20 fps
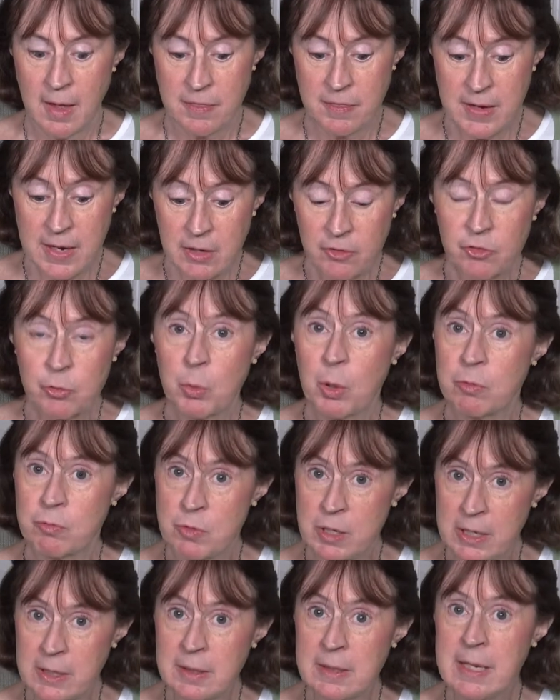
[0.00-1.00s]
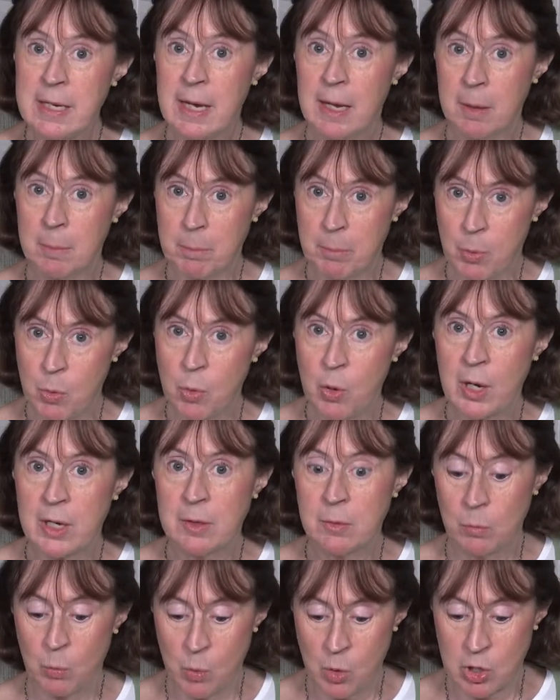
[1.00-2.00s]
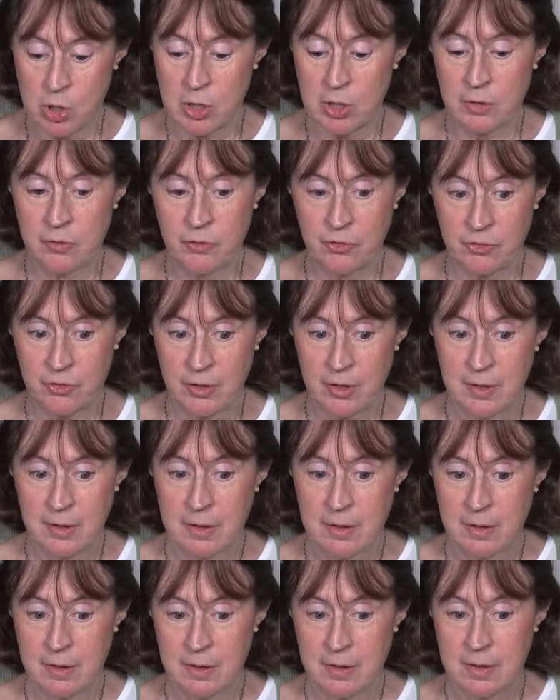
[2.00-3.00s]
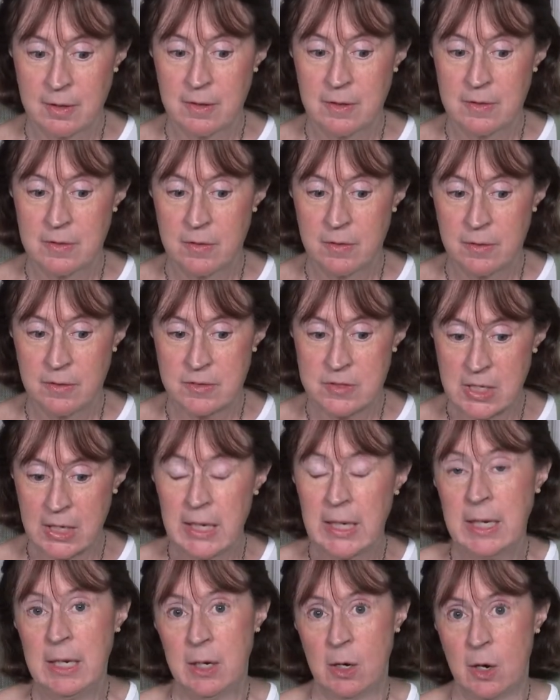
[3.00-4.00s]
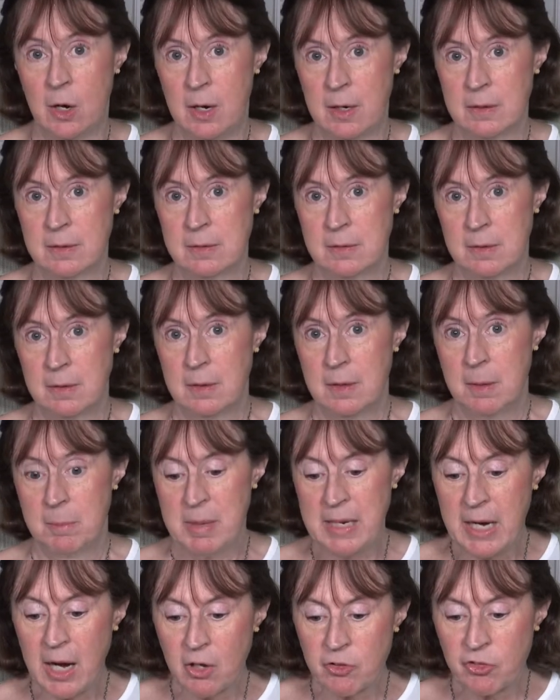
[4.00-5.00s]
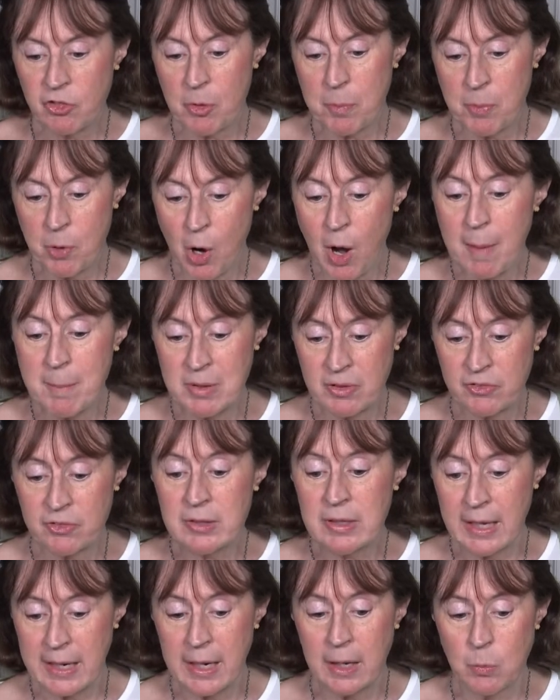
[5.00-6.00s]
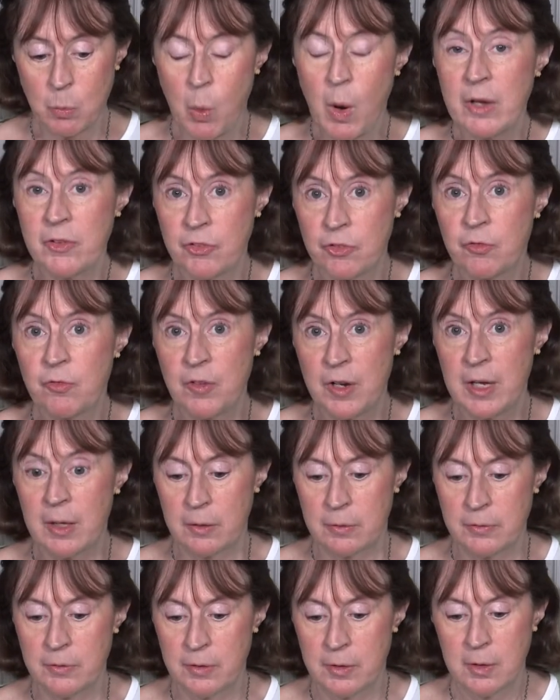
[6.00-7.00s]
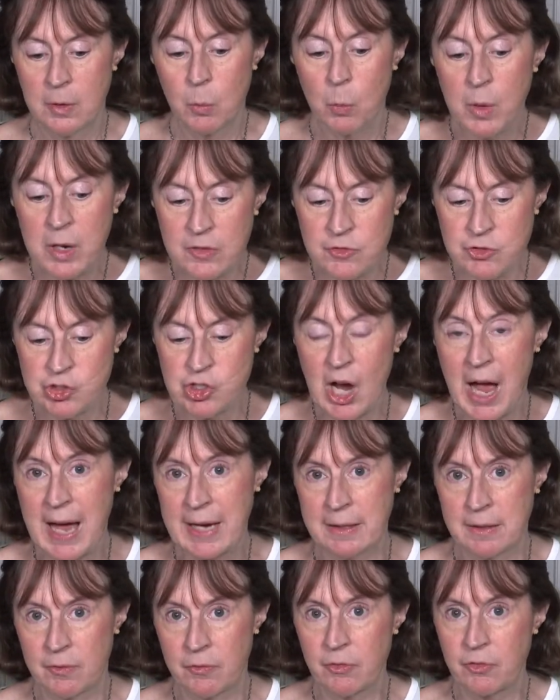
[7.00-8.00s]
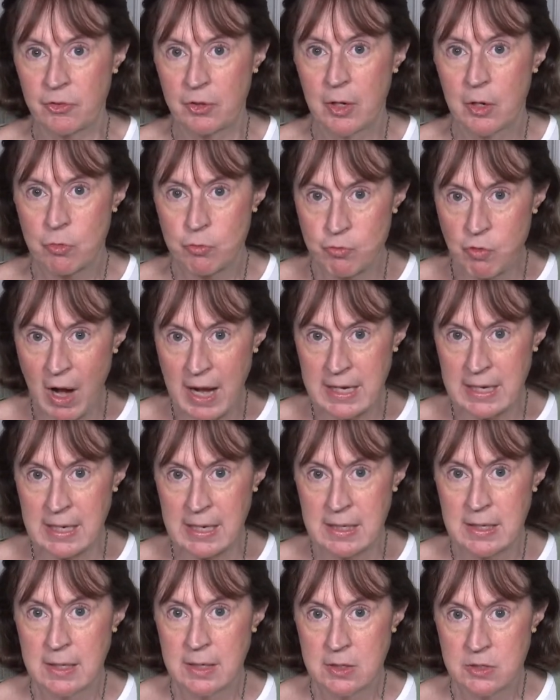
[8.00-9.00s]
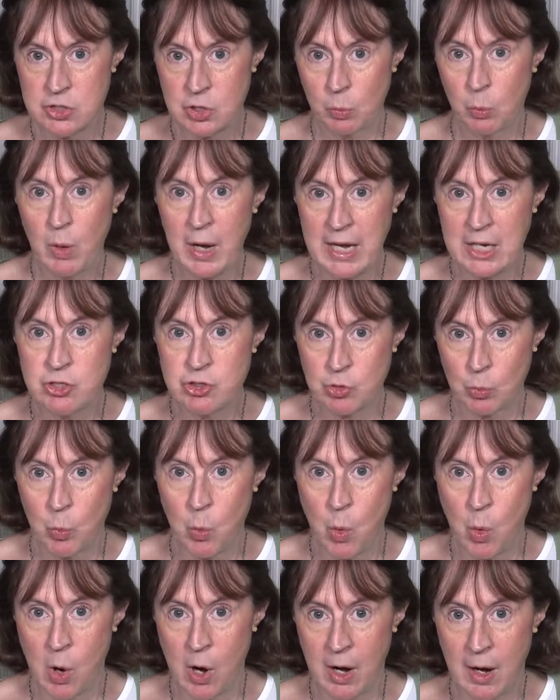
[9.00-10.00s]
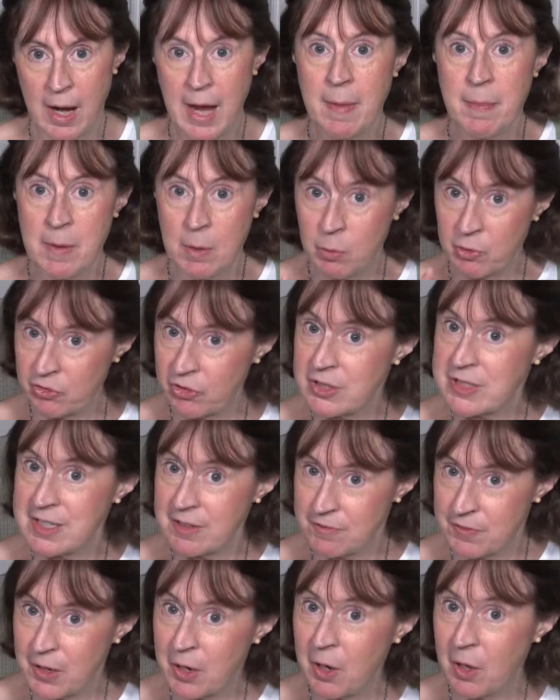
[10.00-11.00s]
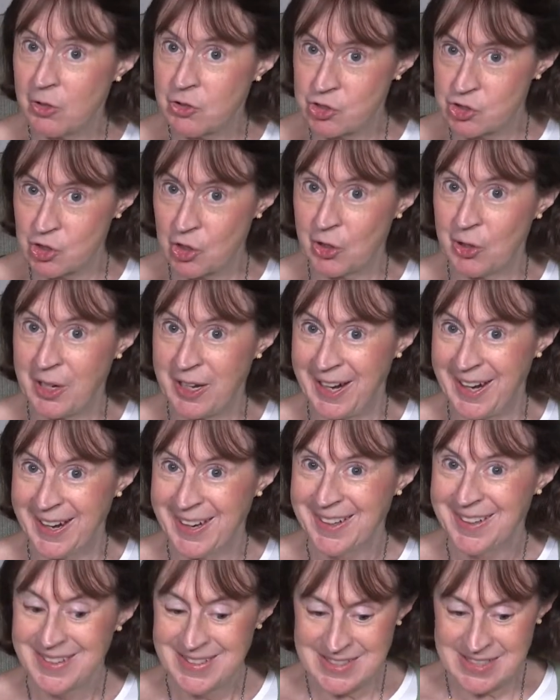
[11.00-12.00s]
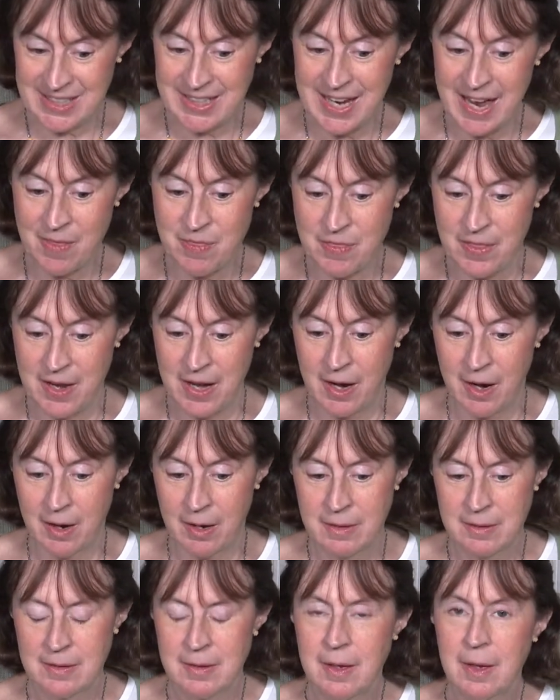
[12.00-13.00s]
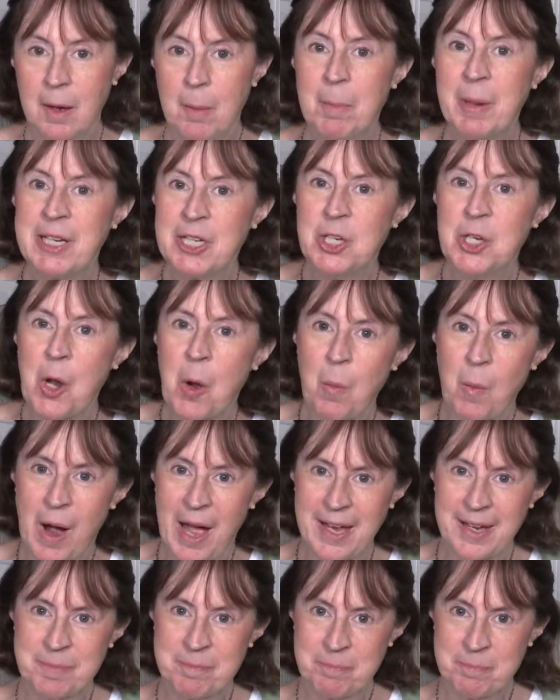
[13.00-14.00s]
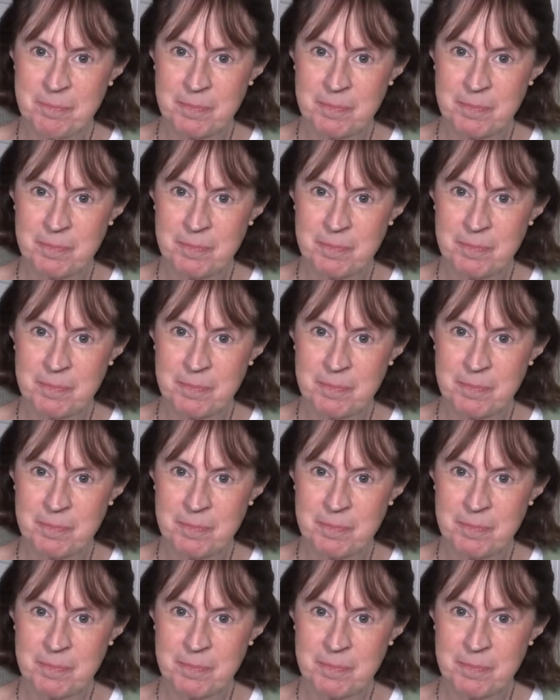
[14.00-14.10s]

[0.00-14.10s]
These were really important words to hear because the promised land was filled with giants ready to wage war. And there was a difficult journey to get there. But you know what?